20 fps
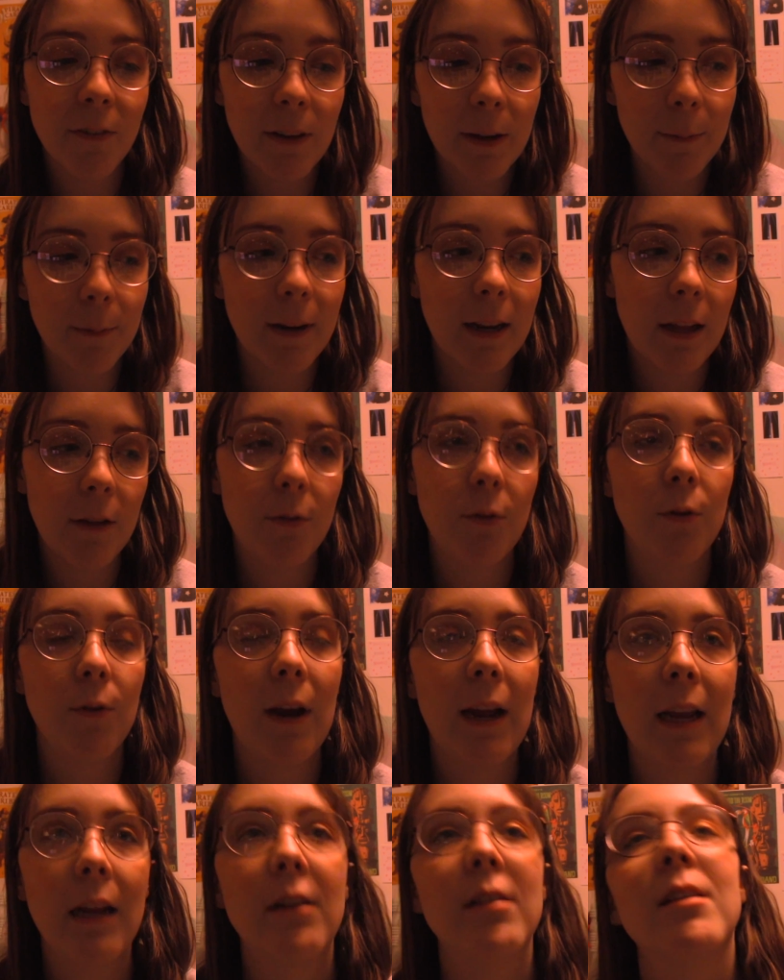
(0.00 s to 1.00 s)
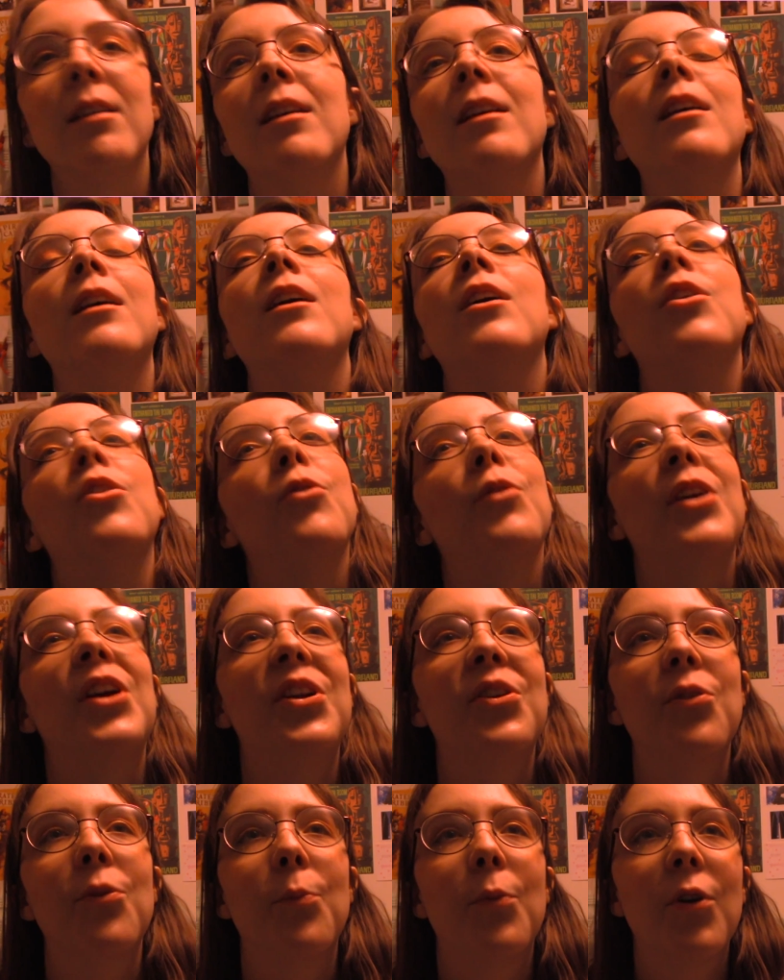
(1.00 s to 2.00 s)
I'm going to have to write
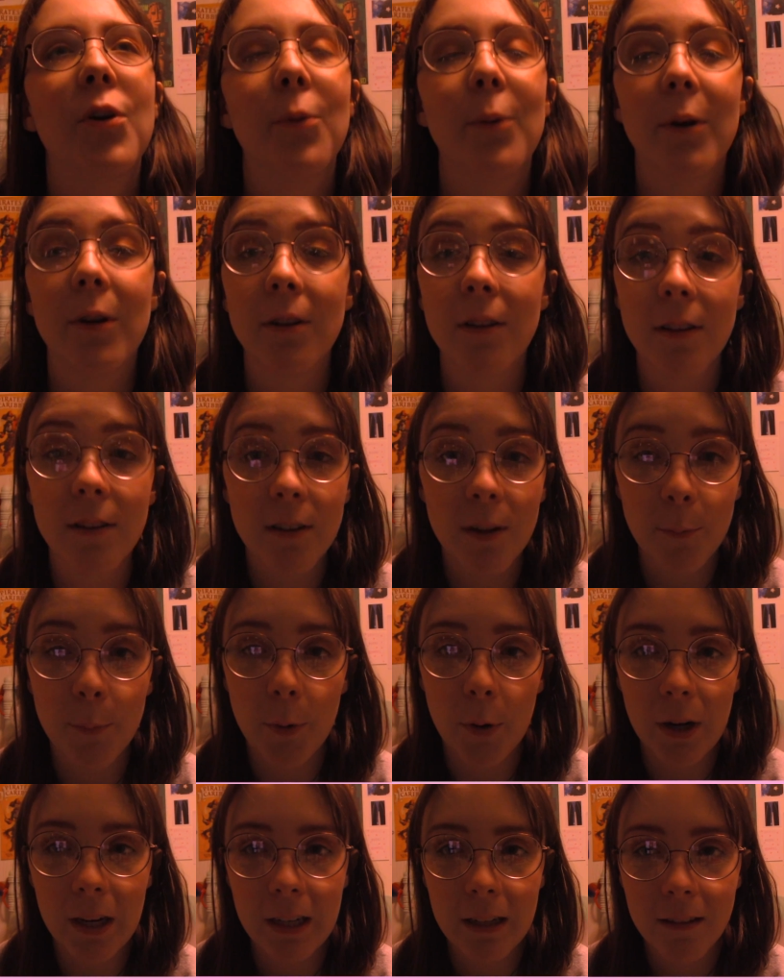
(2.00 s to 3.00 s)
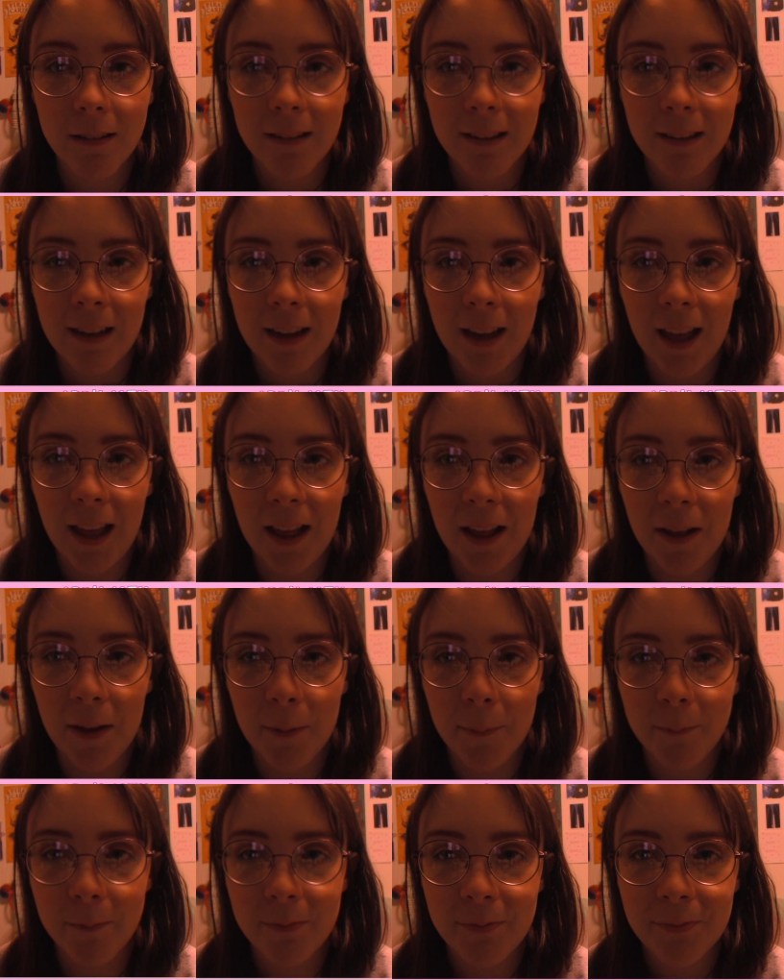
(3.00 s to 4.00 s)
300 more words at some point
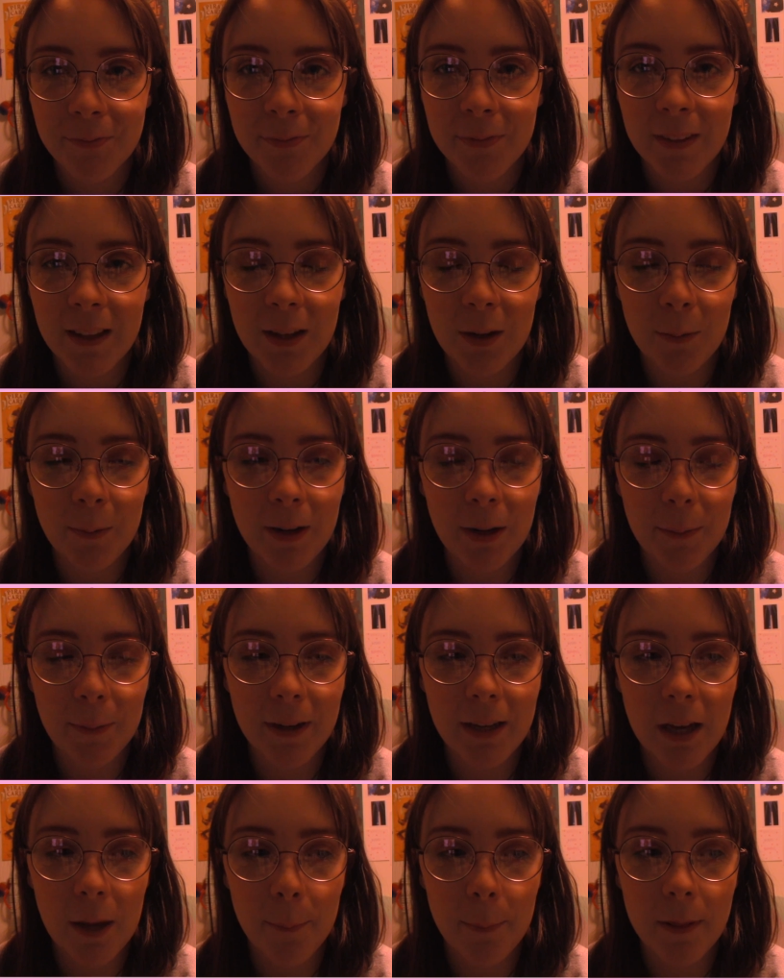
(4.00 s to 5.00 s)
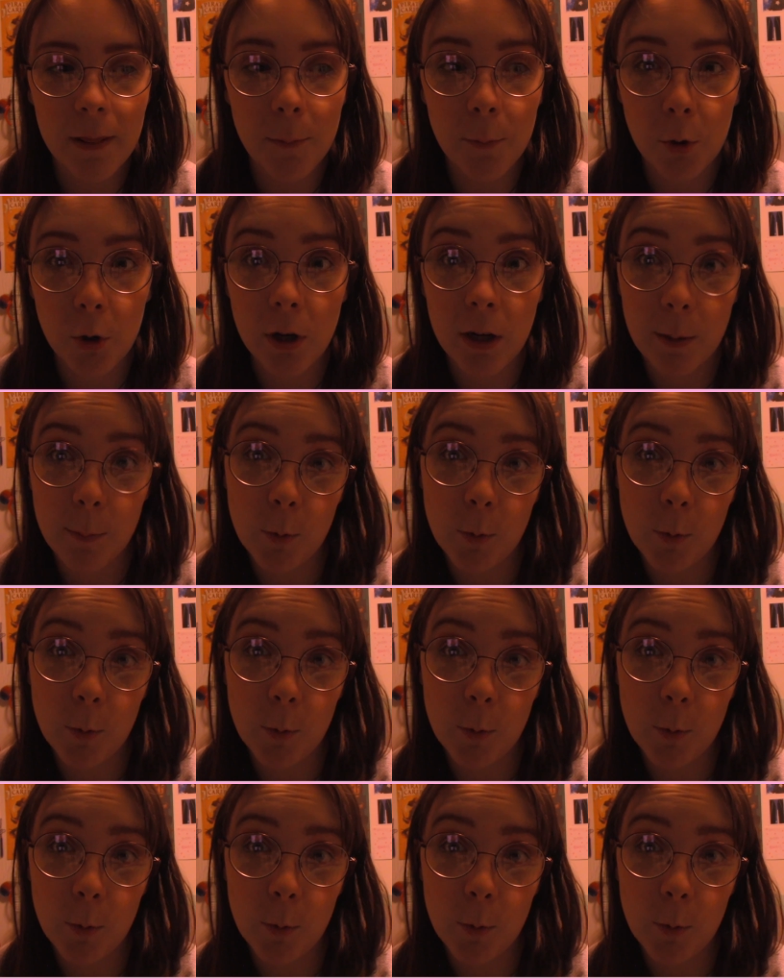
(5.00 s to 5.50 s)
um, when I wake up in the morning